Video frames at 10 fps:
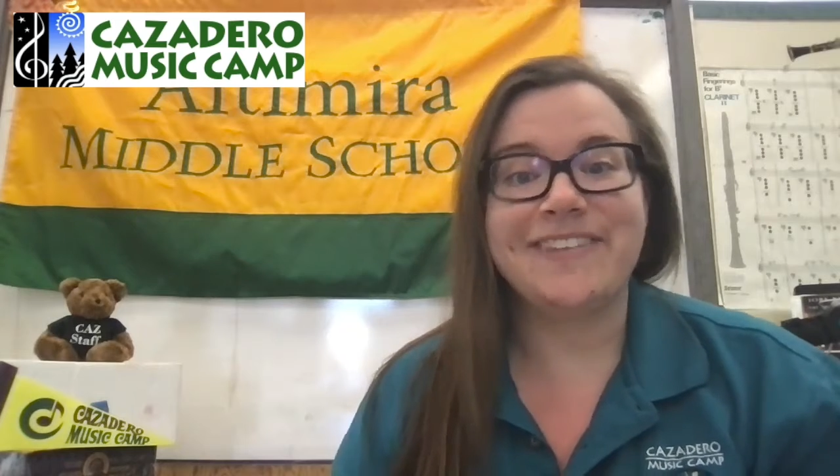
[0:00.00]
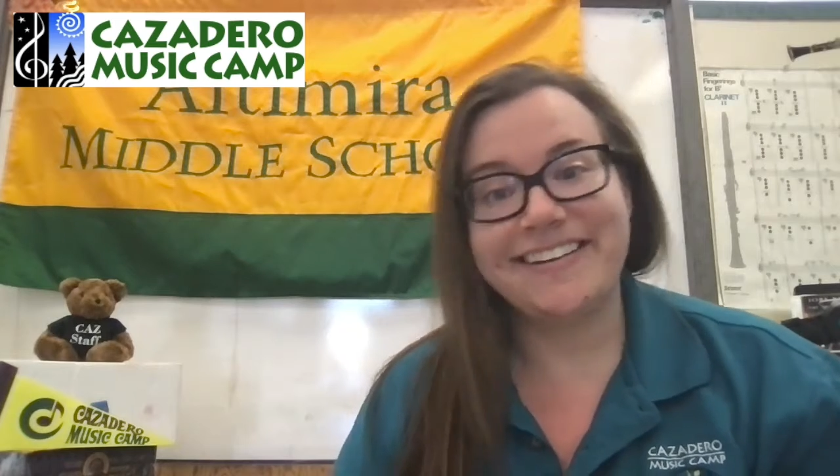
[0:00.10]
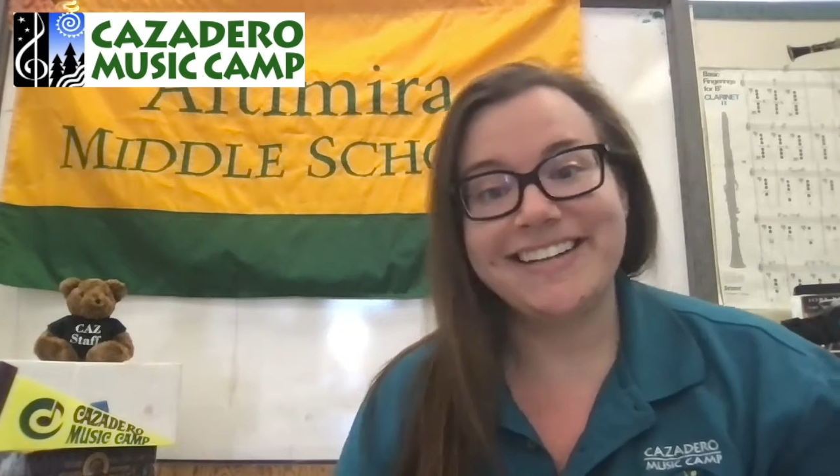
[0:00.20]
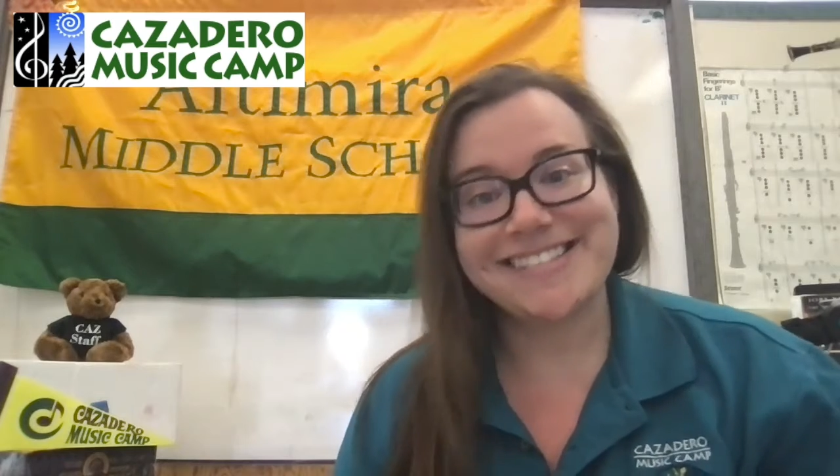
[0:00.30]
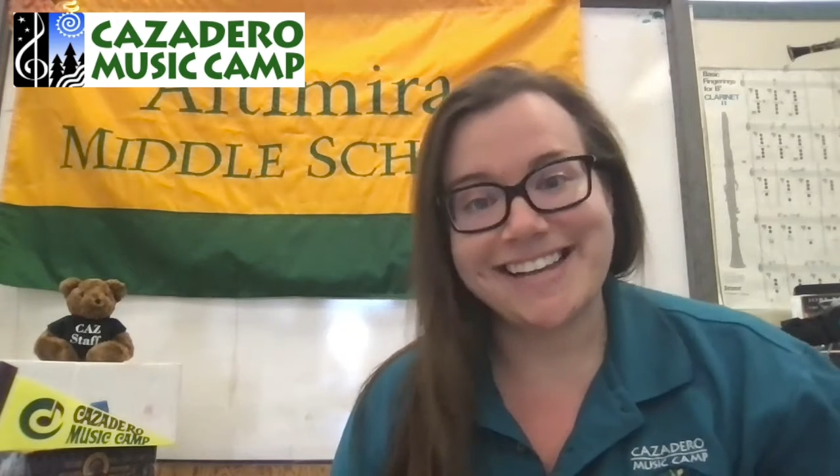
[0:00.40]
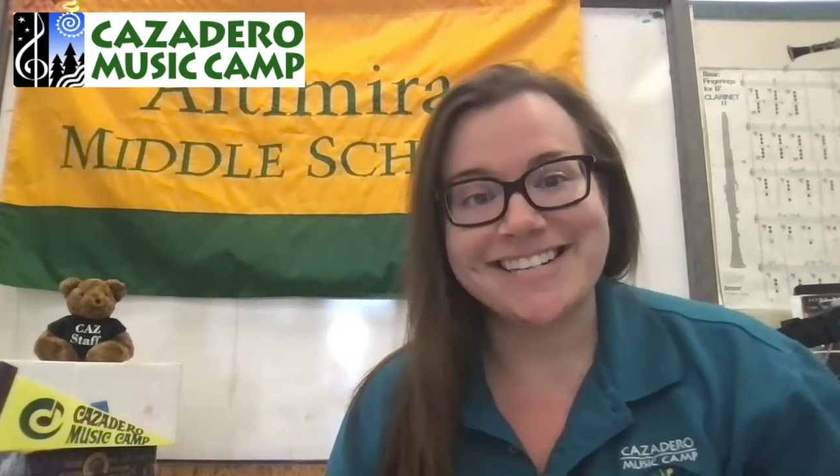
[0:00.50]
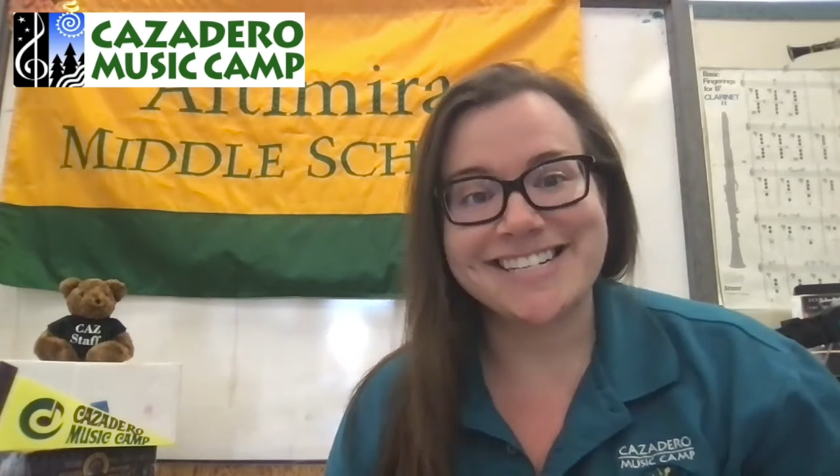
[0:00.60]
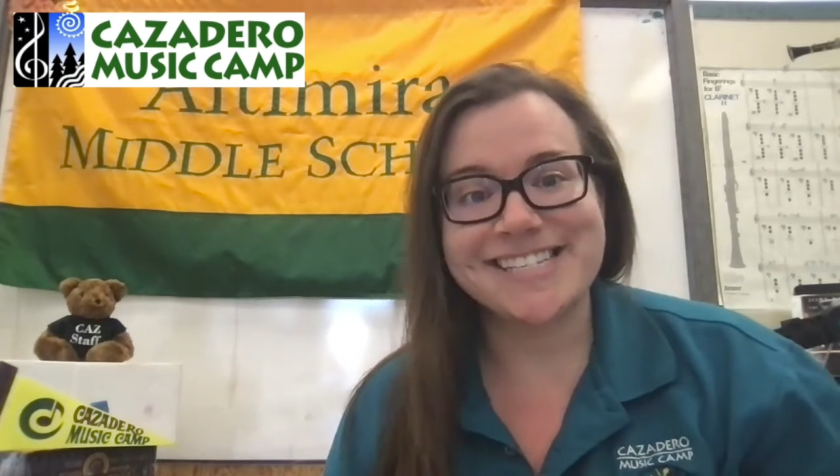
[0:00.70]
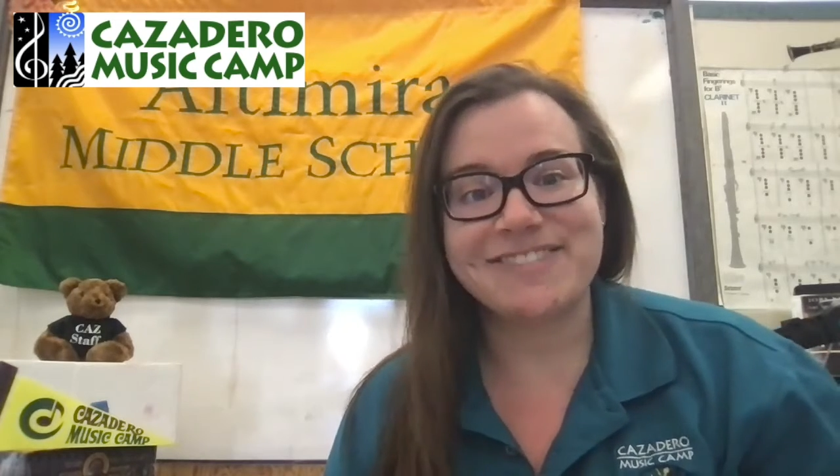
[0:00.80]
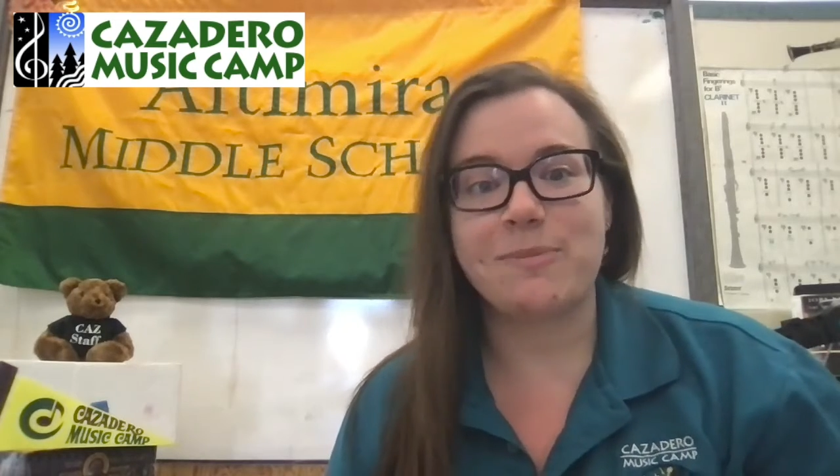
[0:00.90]
various
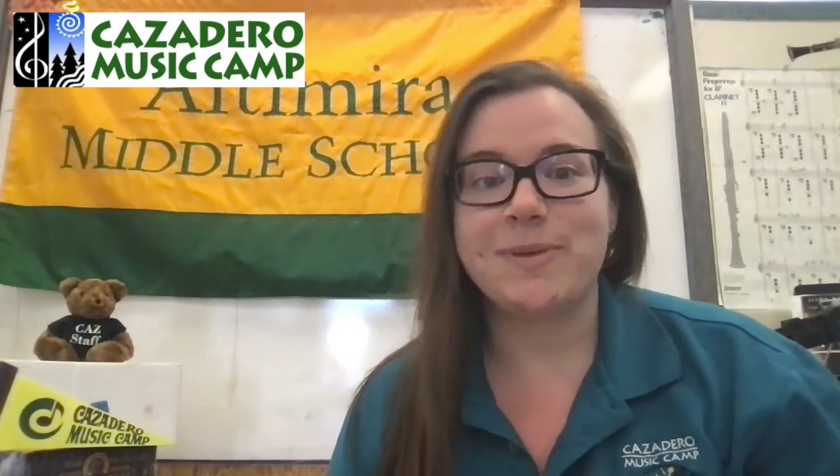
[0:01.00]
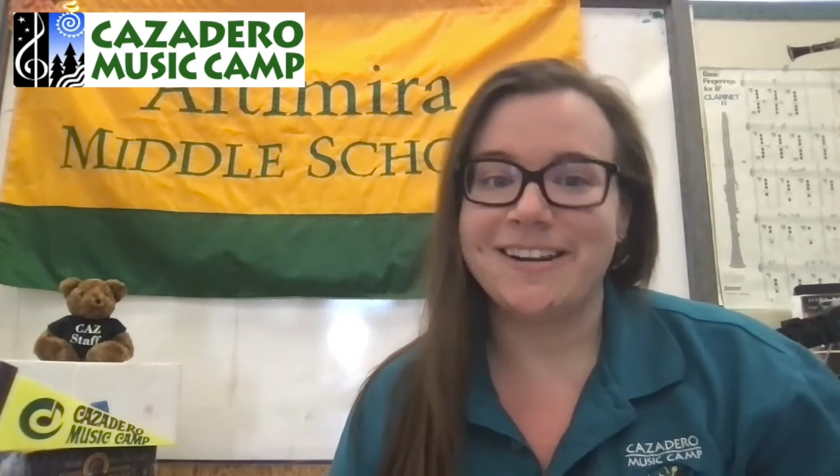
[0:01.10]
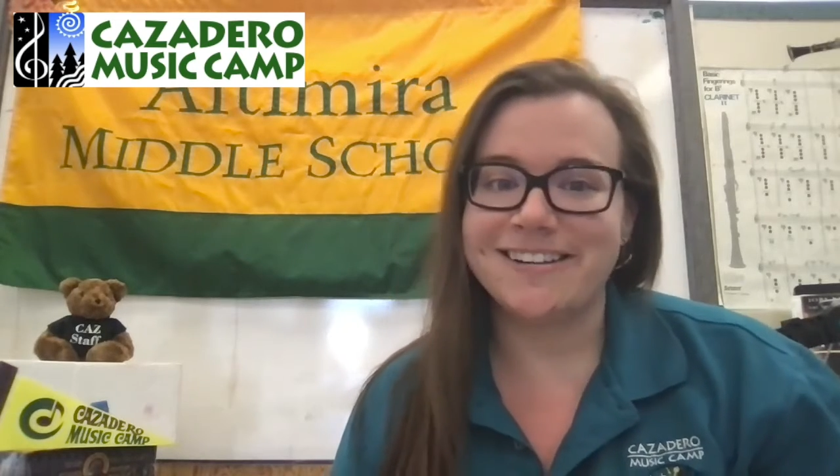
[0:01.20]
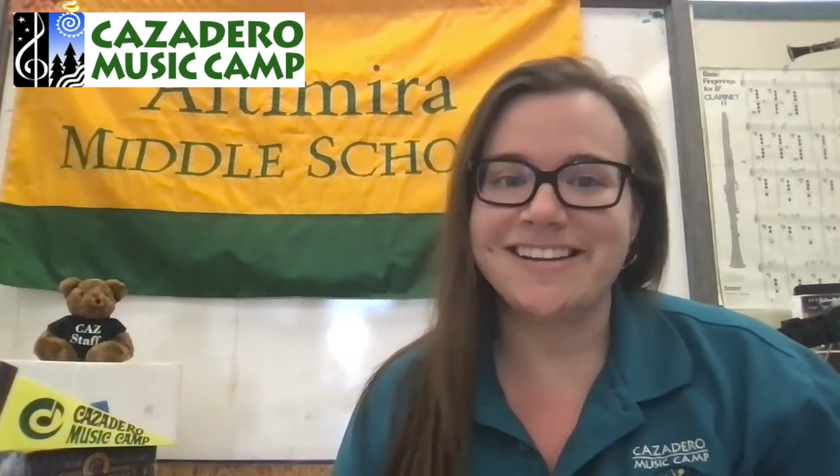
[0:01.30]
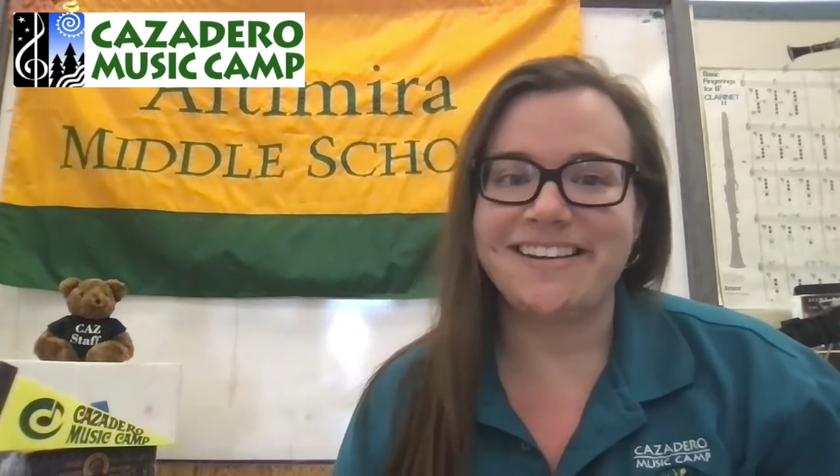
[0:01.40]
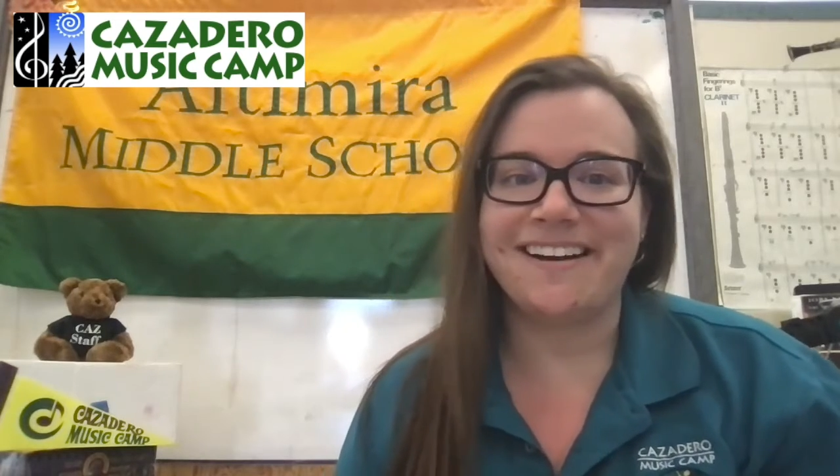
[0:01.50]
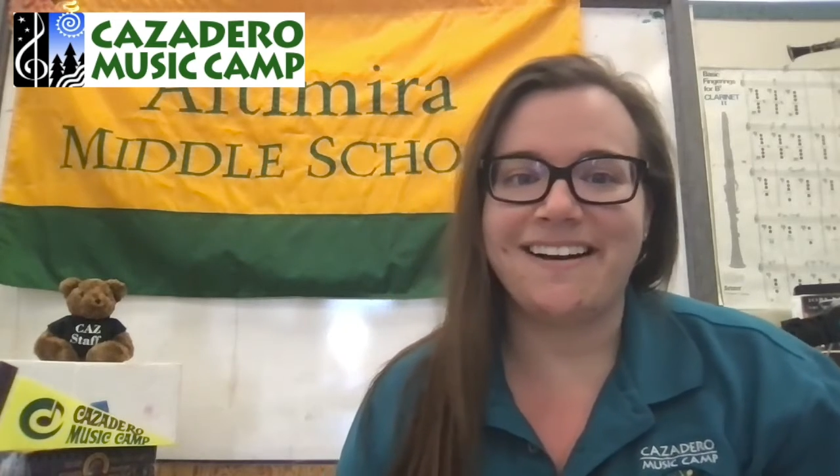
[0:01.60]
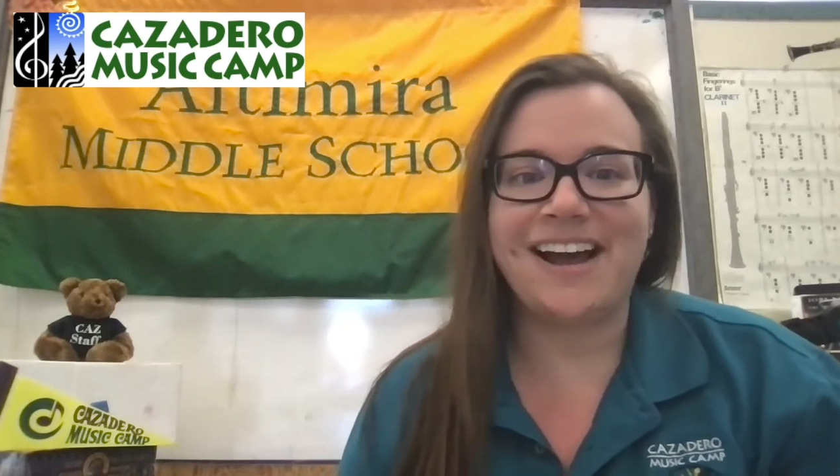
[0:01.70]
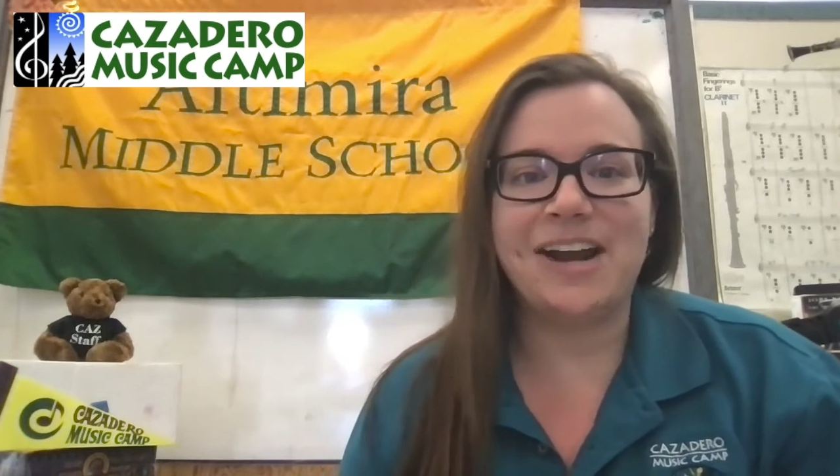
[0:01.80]
sessions from year to year,